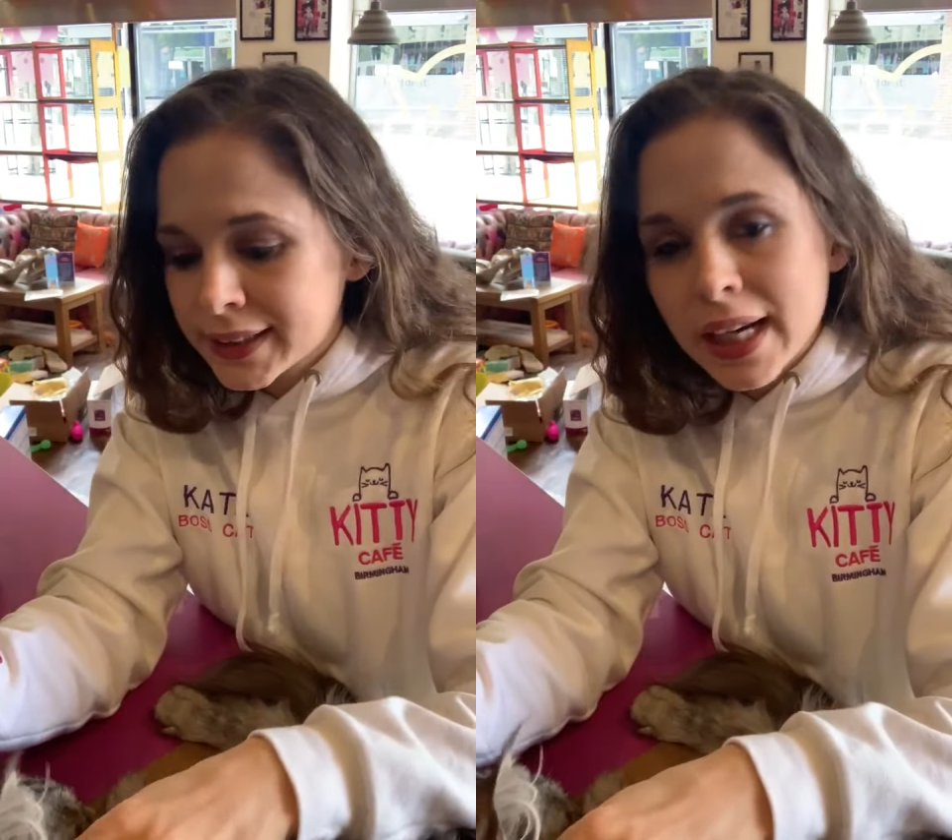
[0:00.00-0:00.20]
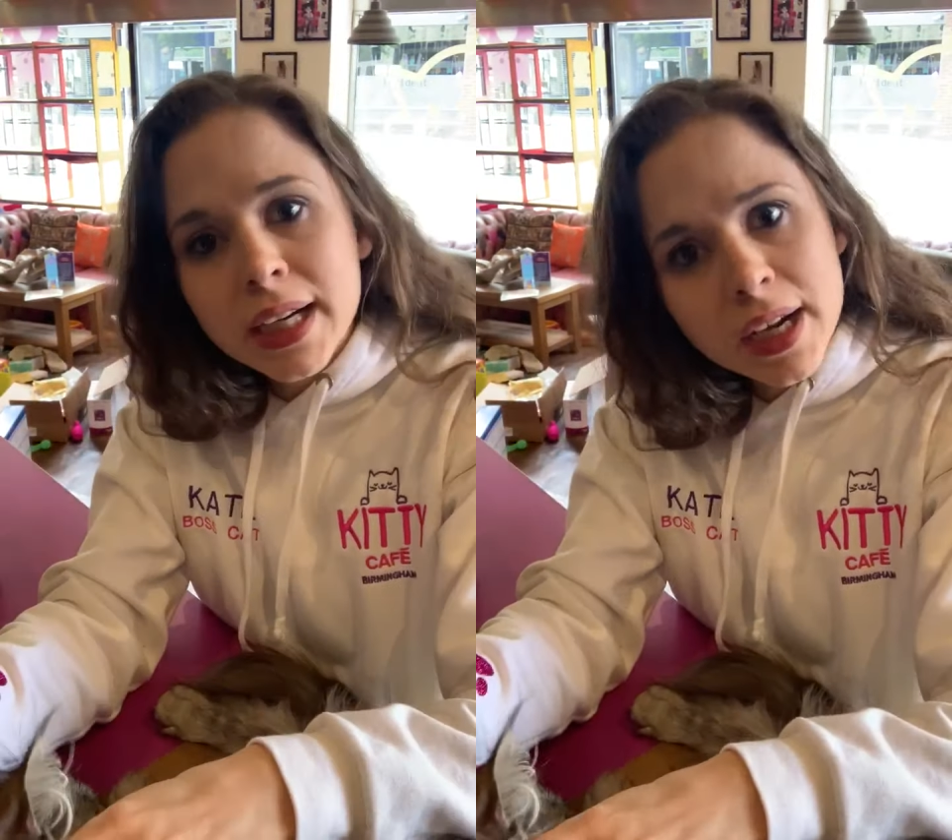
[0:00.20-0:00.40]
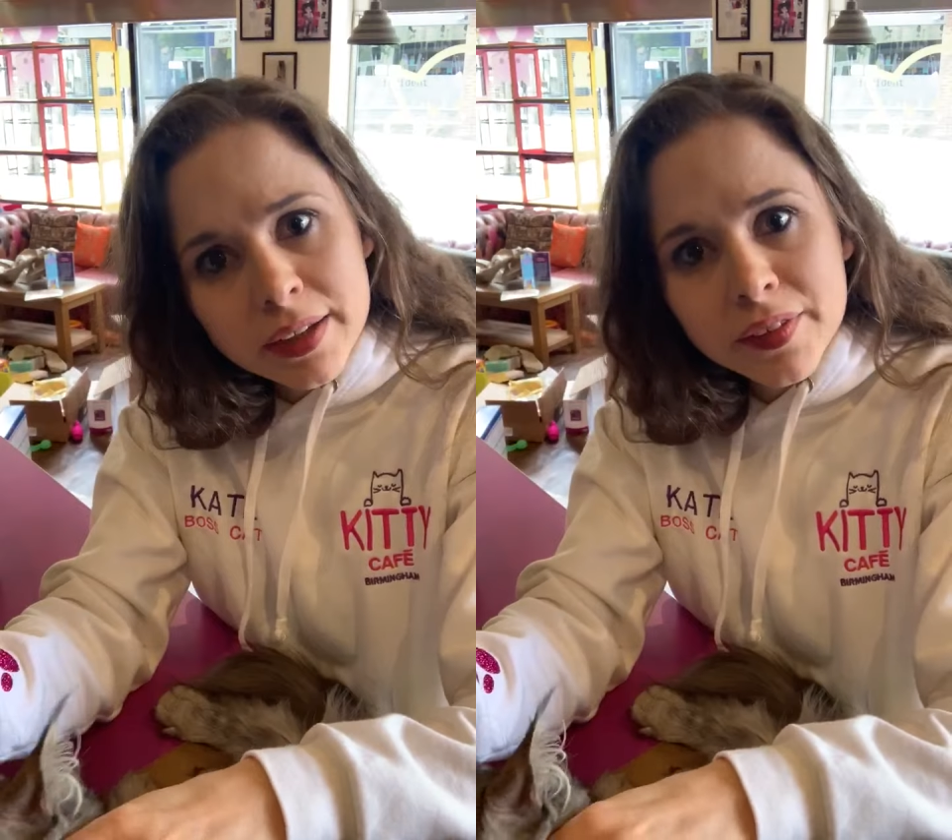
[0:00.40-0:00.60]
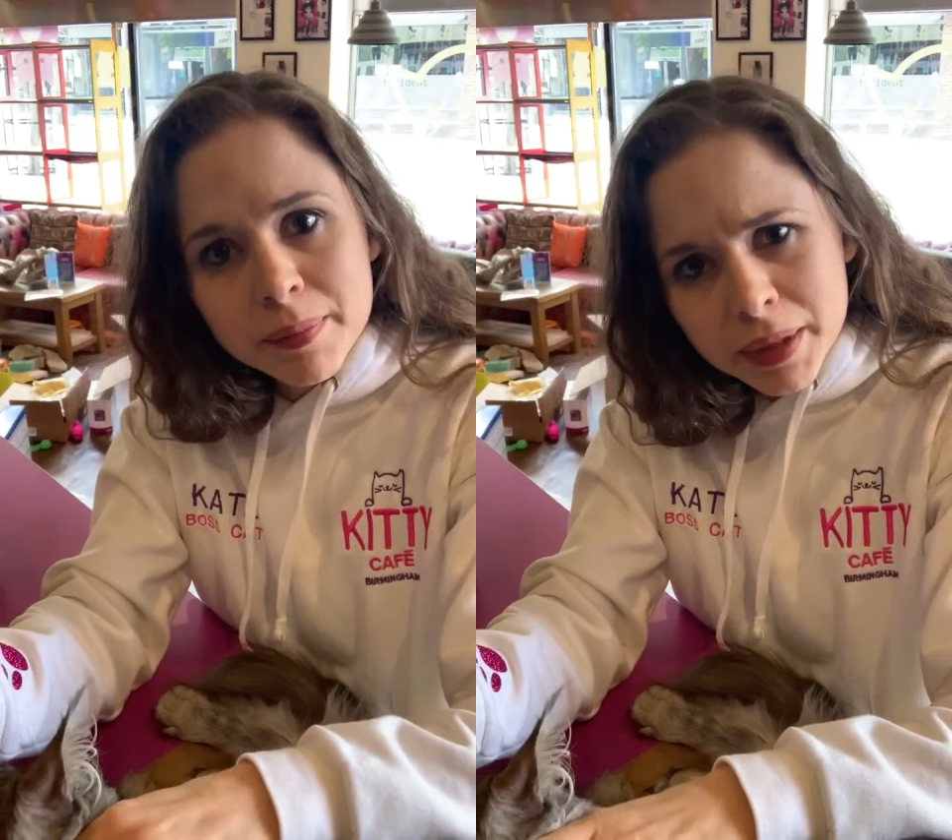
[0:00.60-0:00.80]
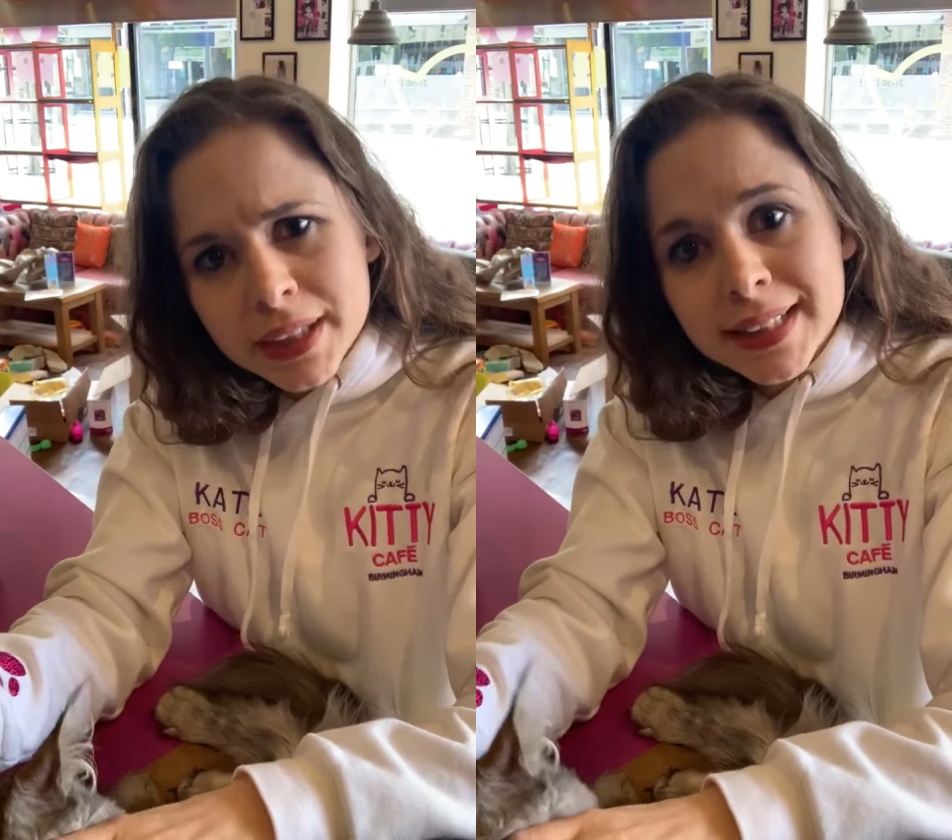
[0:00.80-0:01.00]
that kind of thing,
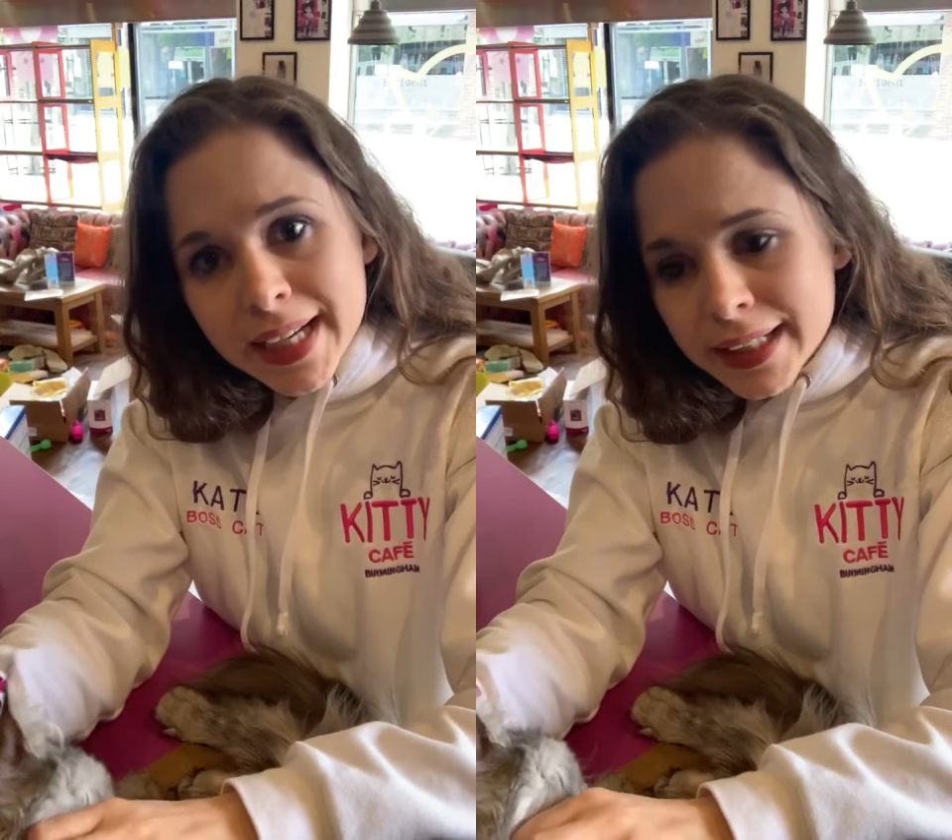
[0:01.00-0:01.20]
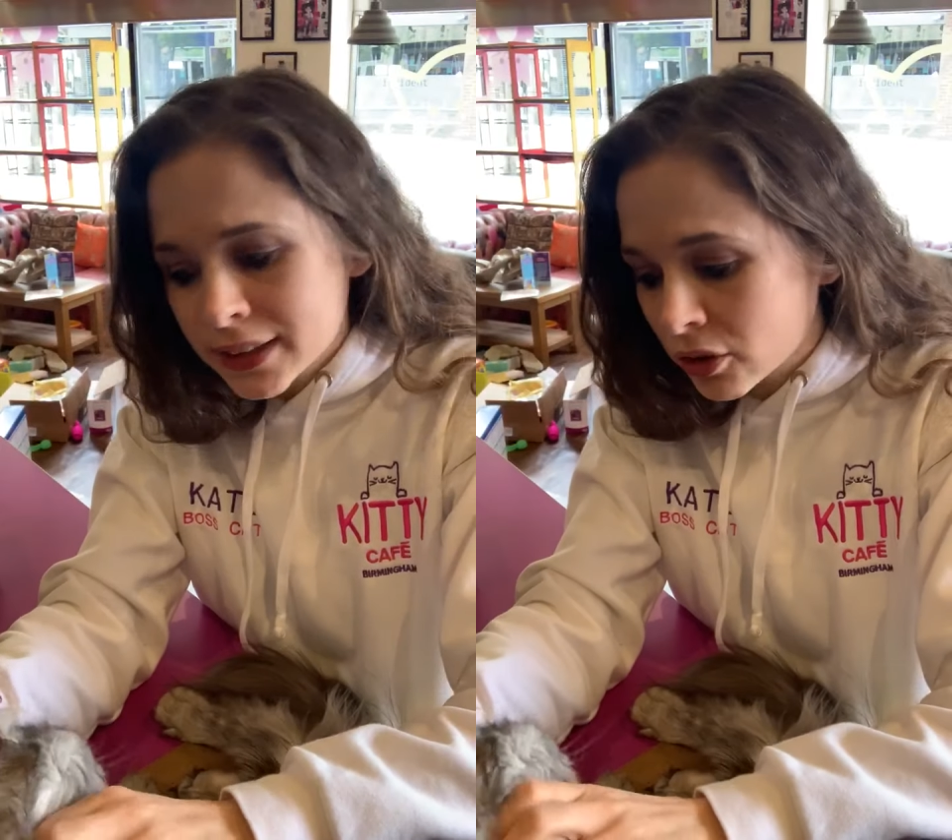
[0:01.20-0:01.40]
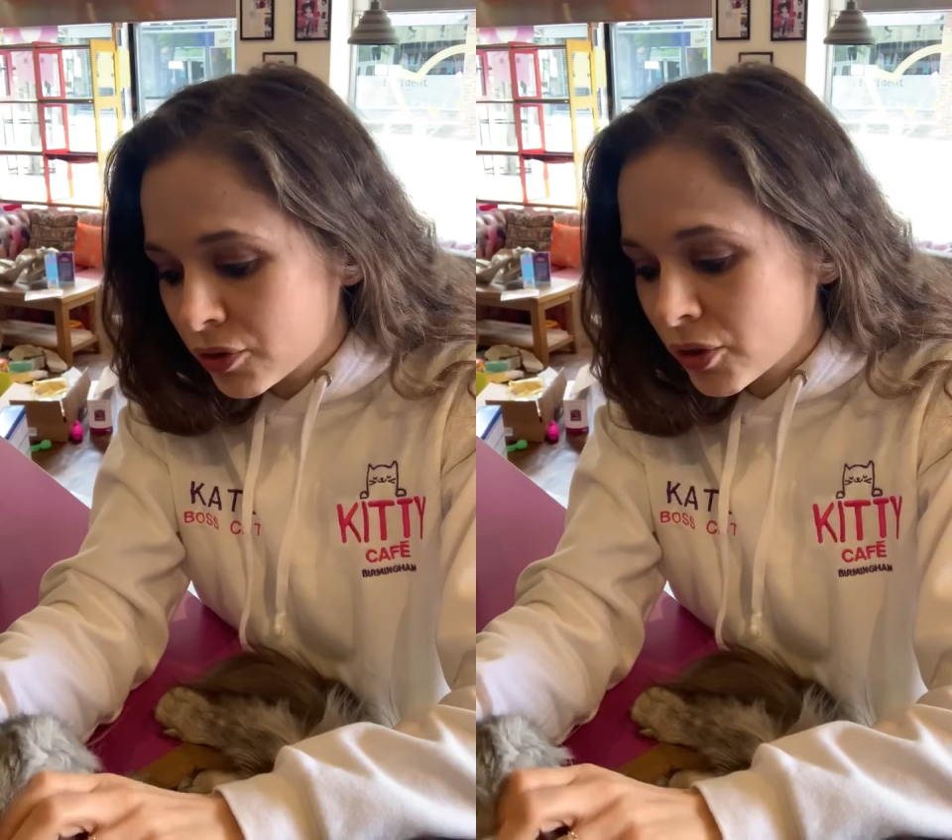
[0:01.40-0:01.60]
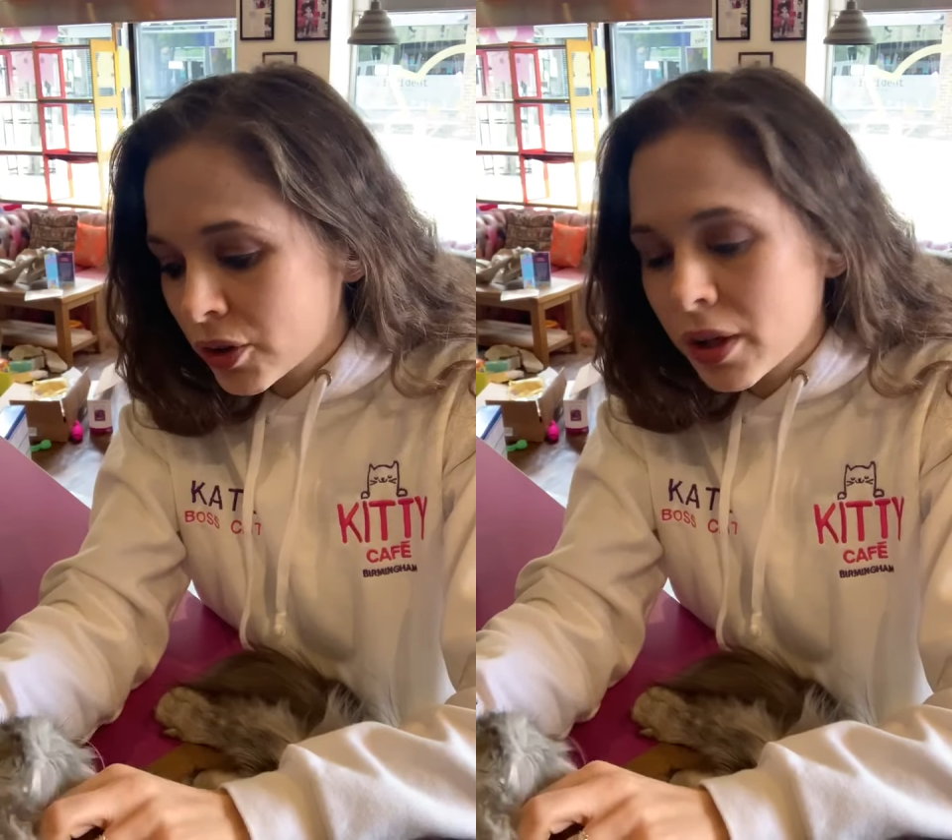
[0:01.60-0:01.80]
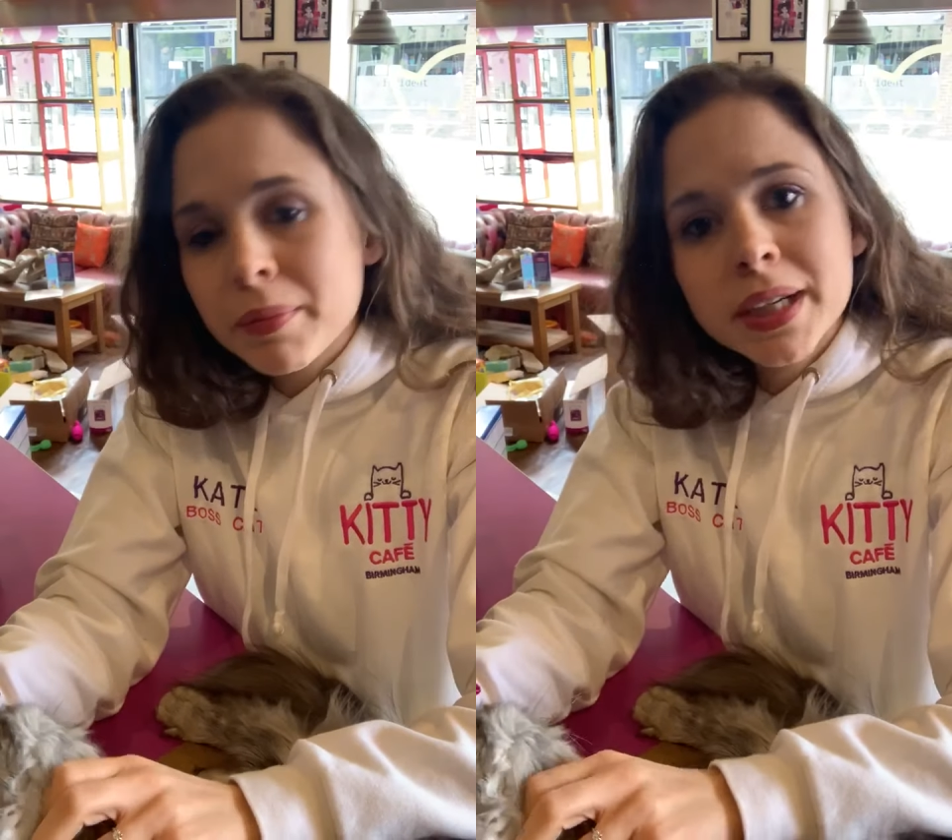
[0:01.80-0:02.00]
because it is good for them.